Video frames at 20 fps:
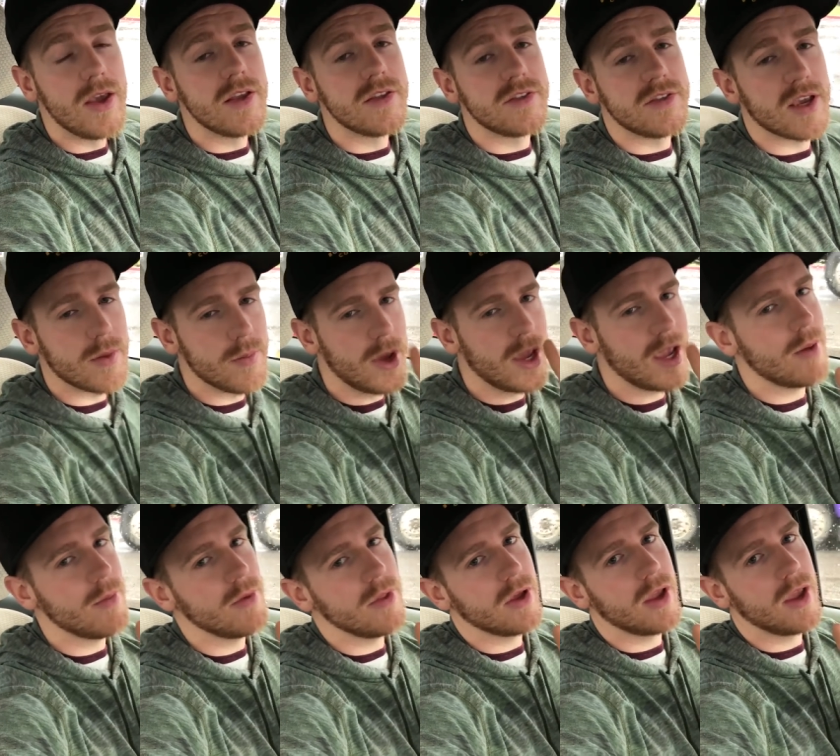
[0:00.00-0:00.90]
The second bike
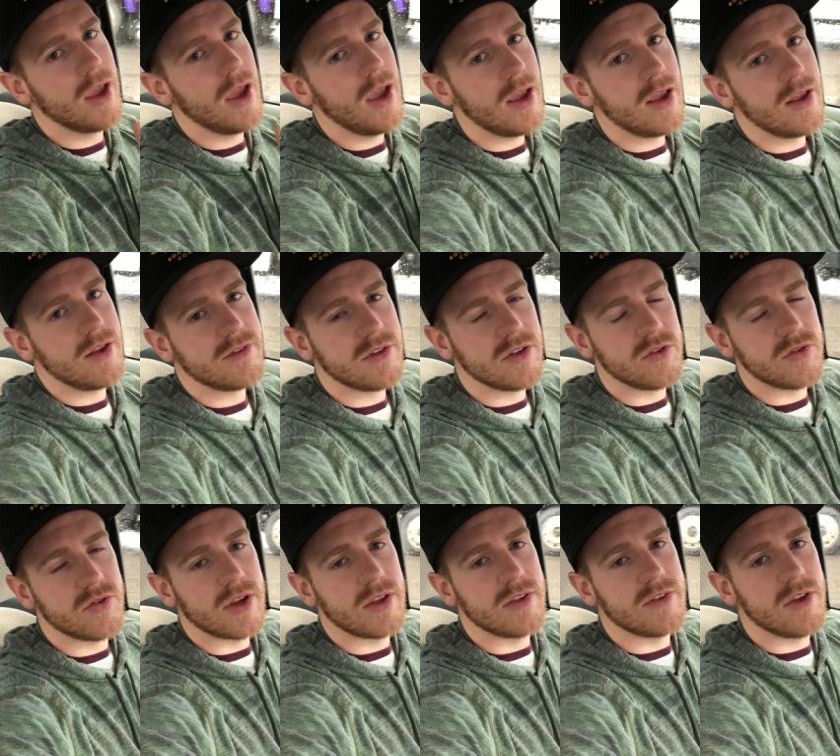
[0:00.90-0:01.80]
I've been looking at is the
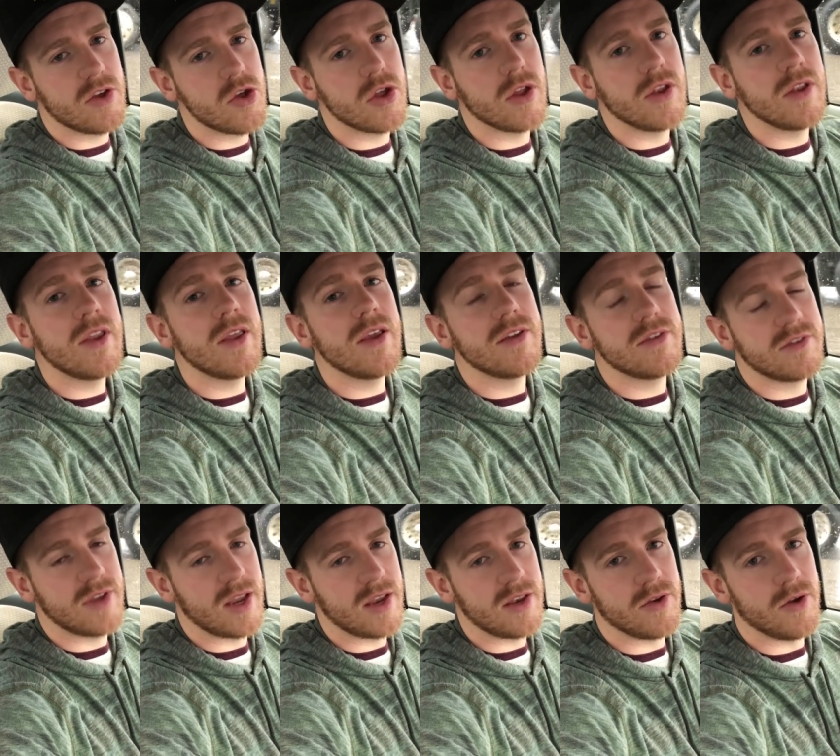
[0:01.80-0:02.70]
Transition
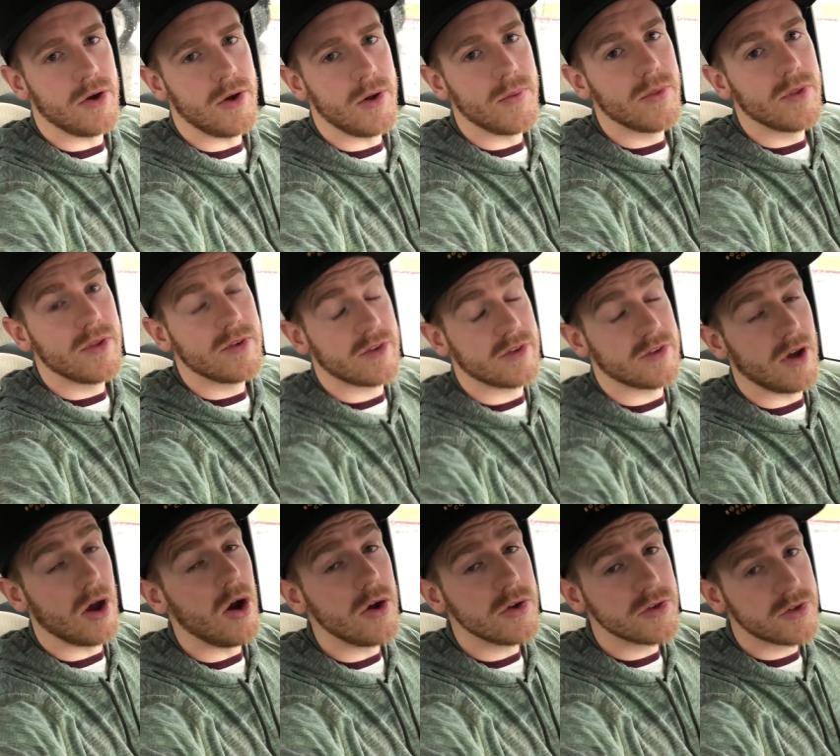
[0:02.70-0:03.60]
Sentinel. This is
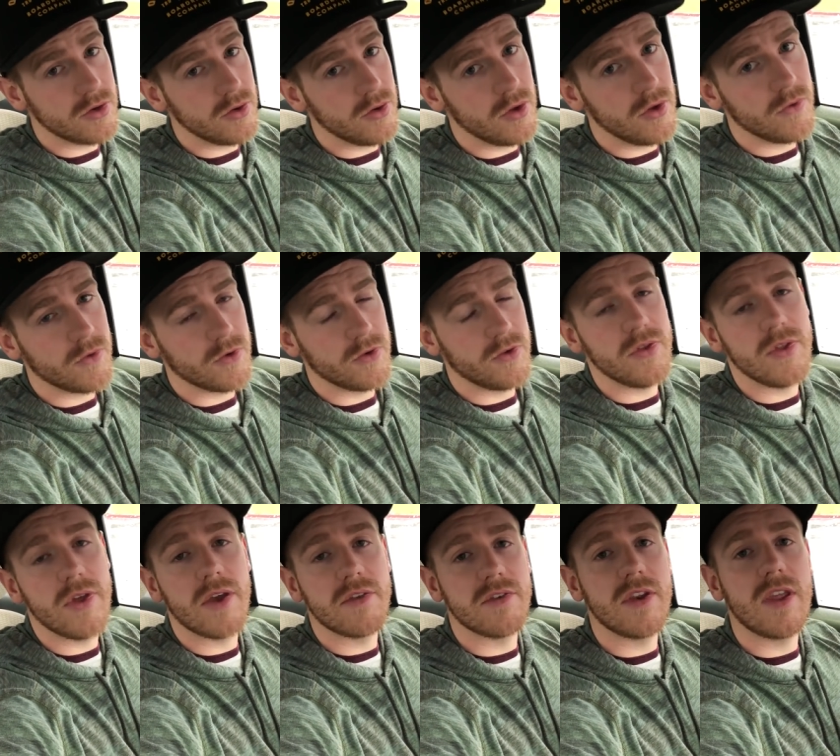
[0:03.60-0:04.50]
also new for two
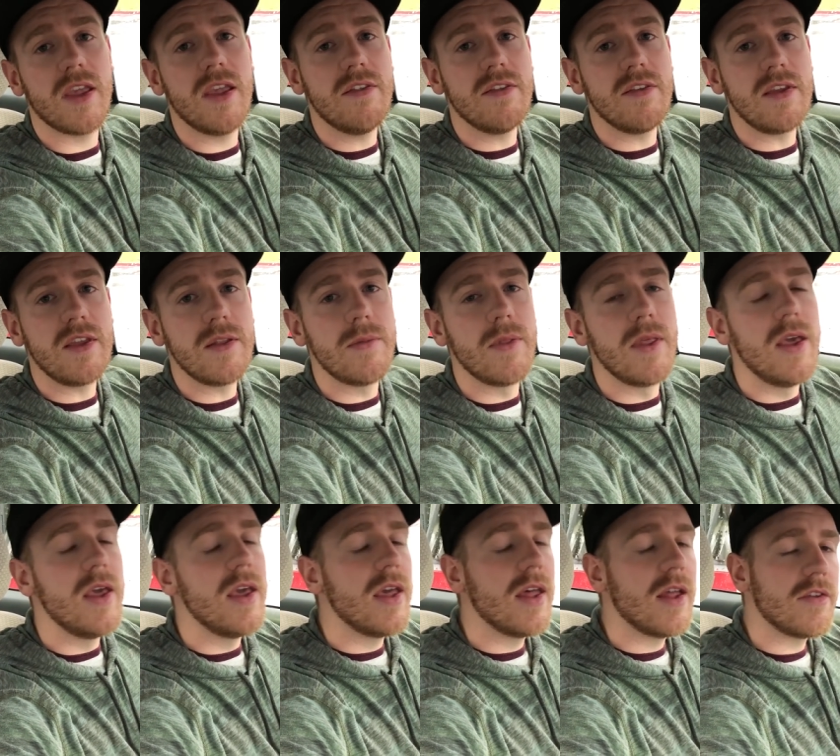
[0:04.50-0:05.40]
thousand eighteen. It
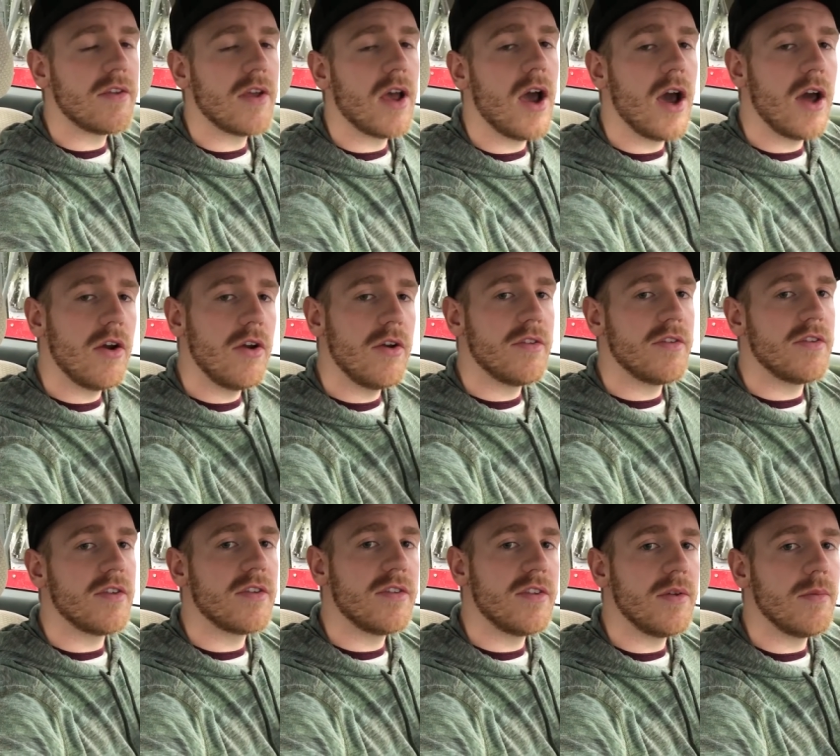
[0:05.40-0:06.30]
has one hundred
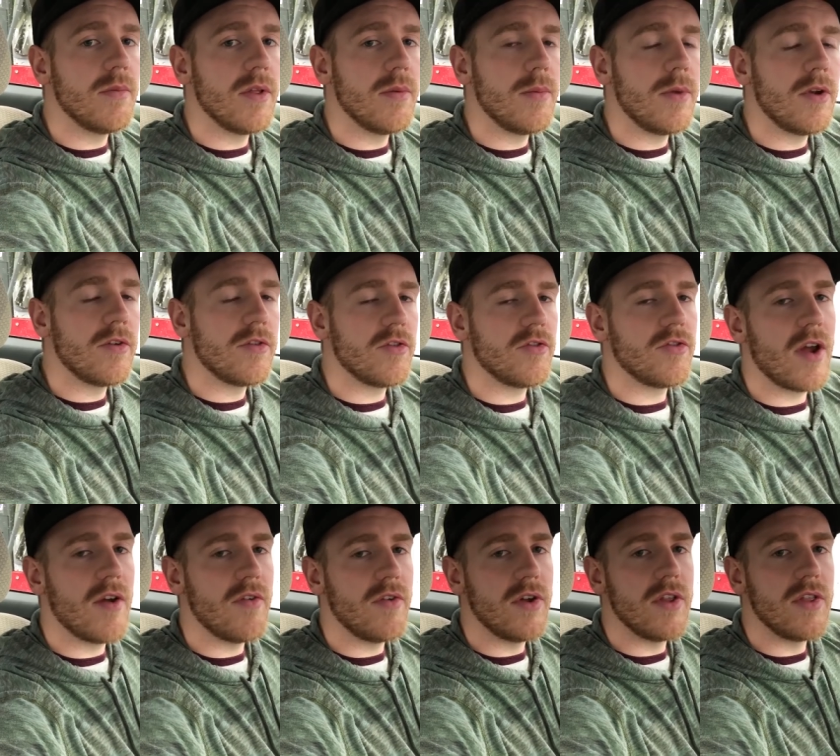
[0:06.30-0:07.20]
sixty millimeters of
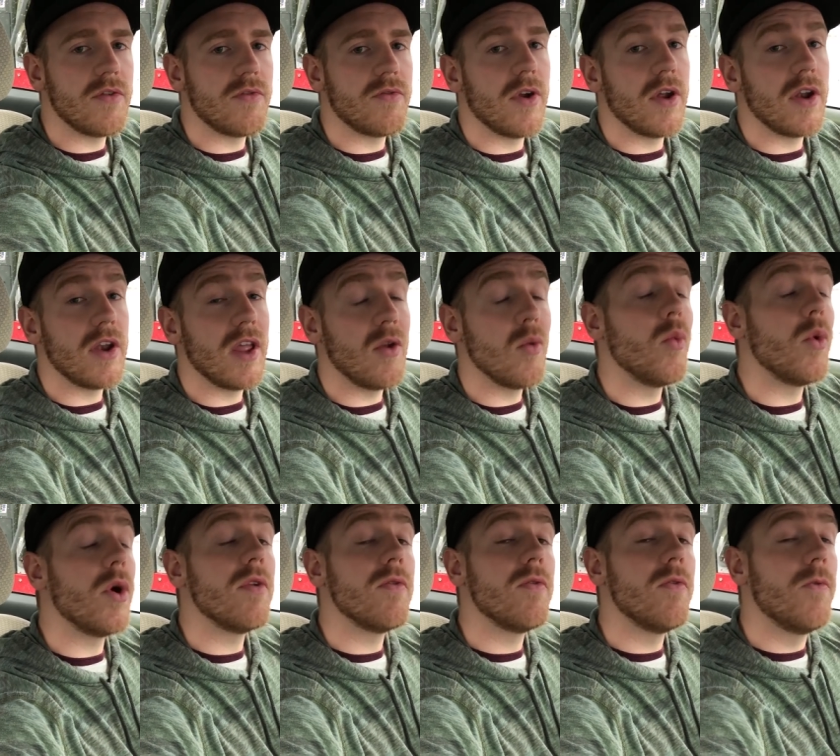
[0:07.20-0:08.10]
travel in the front and
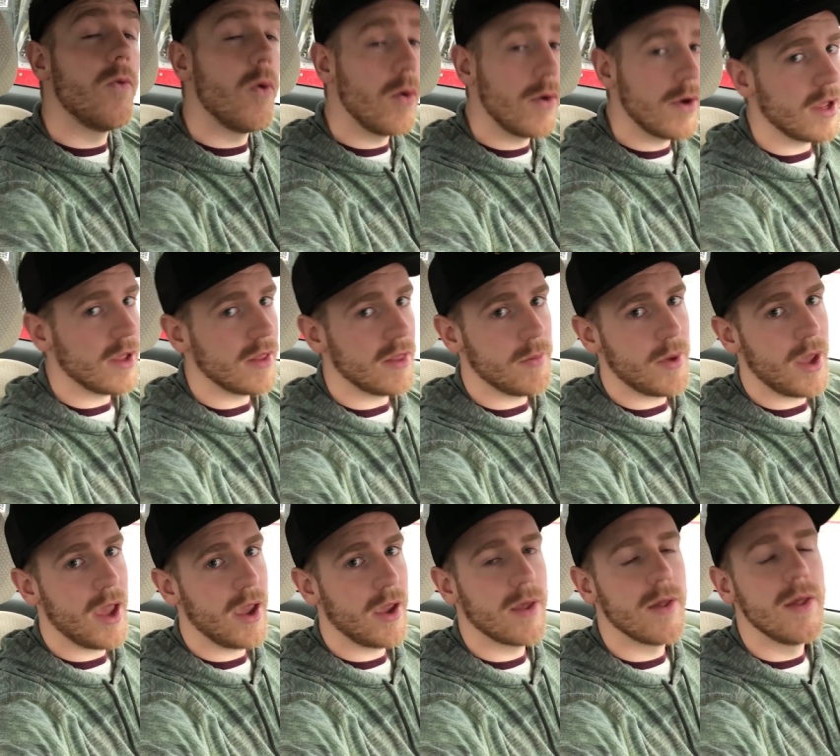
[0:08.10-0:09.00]
one forty in the
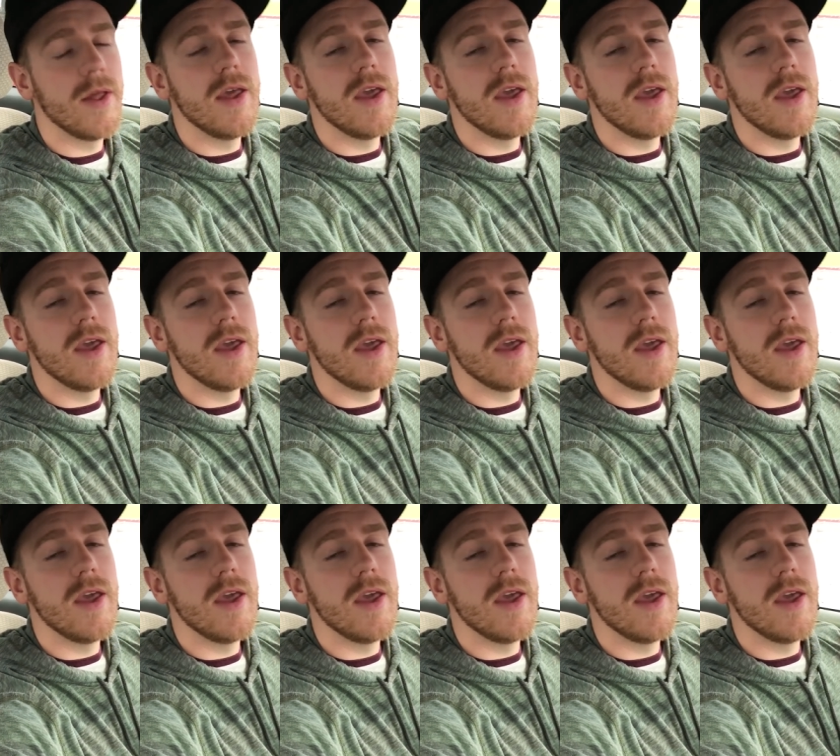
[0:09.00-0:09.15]
back.